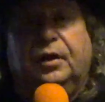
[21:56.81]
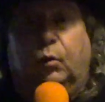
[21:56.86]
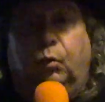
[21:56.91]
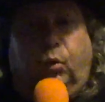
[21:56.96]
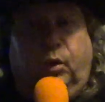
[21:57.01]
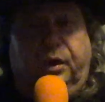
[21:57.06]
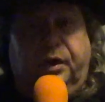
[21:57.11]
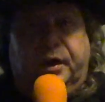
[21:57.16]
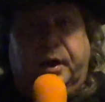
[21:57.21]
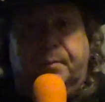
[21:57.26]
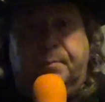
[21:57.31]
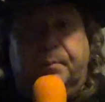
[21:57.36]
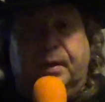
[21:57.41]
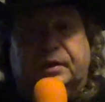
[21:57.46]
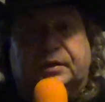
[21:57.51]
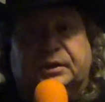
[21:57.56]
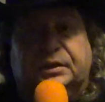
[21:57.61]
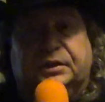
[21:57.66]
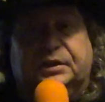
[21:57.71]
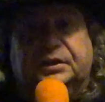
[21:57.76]
One of the
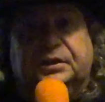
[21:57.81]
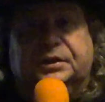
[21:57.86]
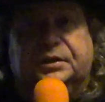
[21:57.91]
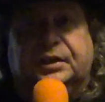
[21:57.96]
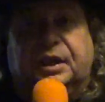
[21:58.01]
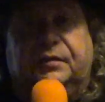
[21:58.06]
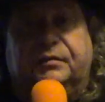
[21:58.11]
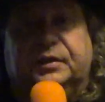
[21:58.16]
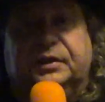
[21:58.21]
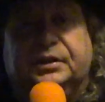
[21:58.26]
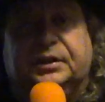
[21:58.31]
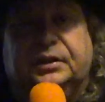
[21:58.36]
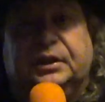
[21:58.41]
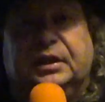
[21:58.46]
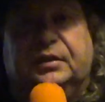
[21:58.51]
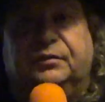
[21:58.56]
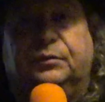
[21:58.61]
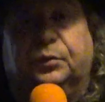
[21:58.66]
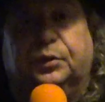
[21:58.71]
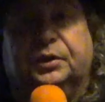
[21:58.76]
messages I
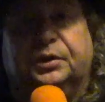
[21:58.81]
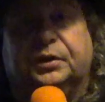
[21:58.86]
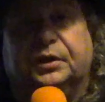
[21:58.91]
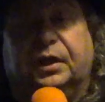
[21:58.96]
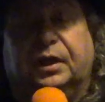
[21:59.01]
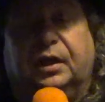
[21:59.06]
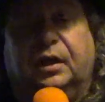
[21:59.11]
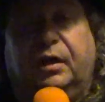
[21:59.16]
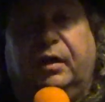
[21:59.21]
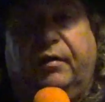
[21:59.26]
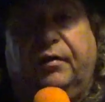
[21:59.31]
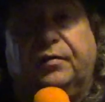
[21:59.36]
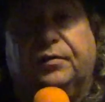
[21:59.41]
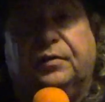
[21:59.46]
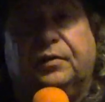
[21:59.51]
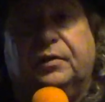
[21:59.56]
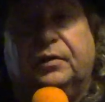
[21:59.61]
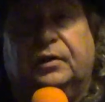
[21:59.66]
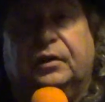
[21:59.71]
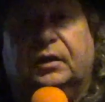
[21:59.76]
received was, uh,
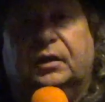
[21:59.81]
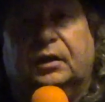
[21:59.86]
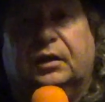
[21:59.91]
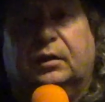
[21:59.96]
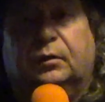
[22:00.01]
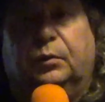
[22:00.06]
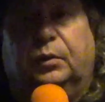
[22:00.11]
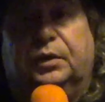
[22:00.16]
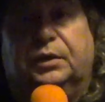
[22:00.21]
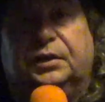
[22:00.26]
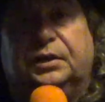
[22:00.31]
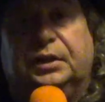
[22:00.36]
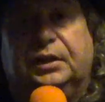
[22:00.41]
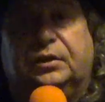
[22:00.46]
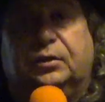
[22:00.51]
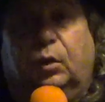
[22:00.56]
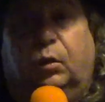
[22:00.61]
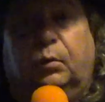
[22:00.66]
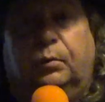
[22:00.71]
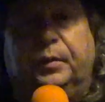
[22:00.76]
was he
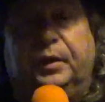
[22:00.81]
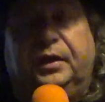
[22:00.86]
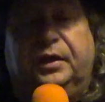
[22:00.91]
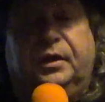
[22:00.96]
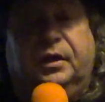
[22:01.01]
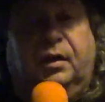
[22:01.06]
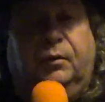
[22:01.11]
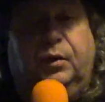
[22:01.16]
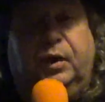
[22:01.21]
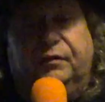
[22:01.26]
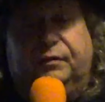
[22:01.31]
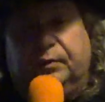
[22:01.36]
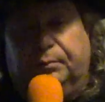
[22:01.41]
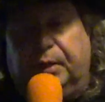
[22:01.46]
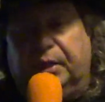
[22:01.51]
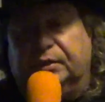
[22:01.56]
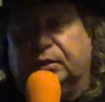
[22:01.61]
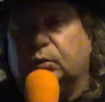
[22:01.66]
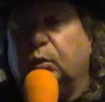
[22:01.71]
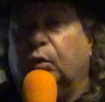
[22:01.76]
told me, you know, after
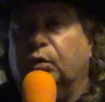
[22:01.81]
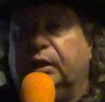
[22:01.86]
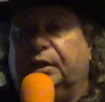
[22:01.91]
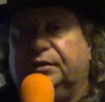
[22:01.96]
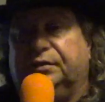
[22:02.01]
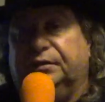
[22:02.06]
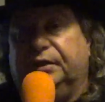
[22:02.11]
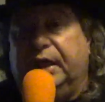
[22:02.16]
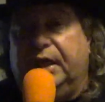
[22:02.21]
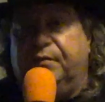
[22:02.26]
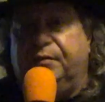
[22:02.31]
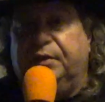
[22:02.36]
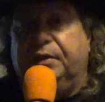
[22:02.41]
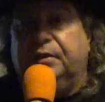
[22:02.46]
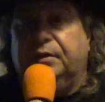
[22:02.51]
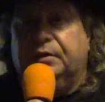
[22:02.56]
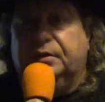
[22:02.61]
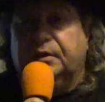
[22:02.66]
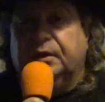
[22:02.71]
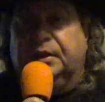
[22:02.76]
my soul entered heaven,
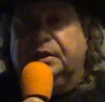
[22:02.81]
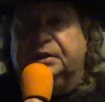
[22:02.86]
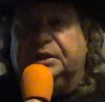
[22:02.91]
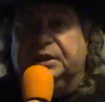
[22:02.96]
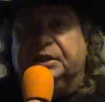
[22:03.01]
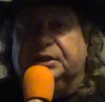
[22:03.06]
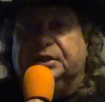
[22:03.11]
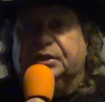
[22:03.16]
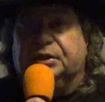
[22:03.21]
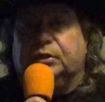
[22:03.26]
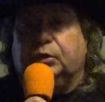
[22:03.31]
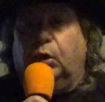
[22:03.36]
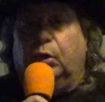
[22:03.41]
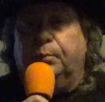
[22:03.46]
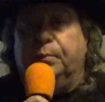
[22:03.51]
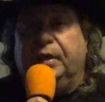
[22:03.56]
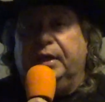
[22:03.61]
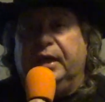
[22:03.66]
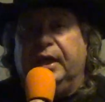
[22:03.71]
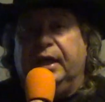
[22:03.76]
Jesus told me